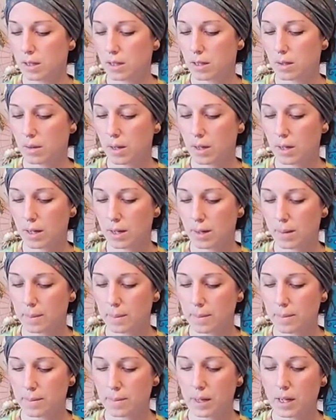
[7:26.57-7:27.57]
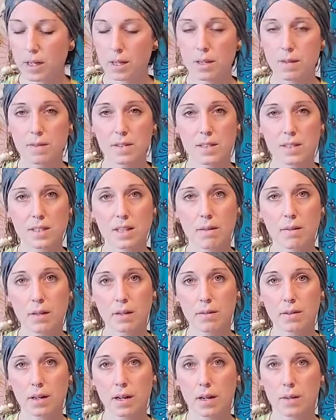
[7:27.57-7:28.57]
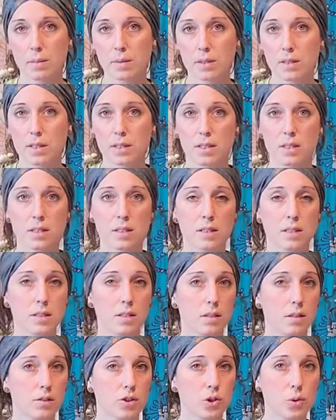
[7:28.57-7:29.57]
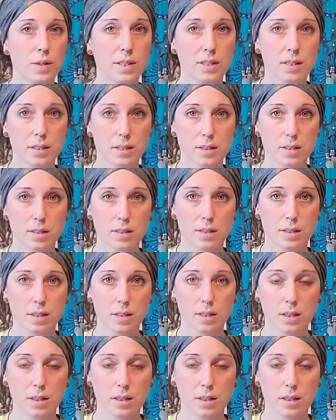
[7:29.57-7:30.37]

Okay. You have the Seven of Cups. This is choices.